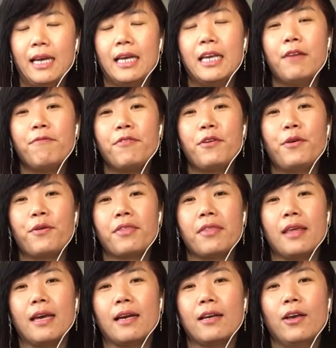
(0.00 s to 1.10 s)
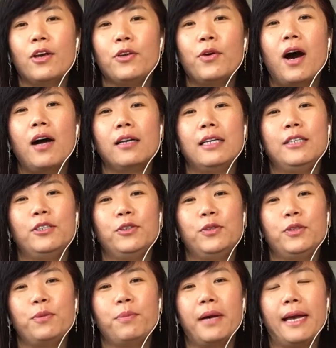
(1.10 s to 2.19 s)
If you think you only
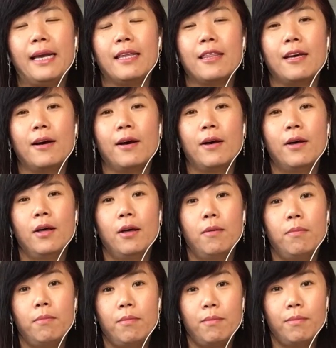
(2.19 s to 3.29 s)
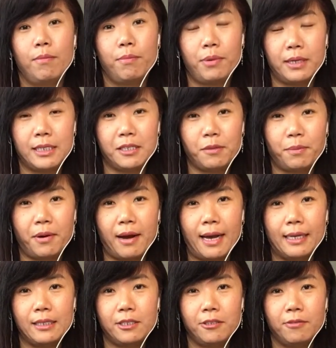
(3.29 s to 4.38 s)
need to pay the purchase
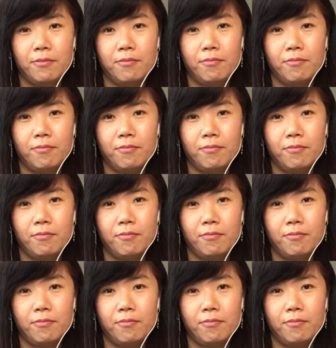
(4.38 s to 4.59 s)
price,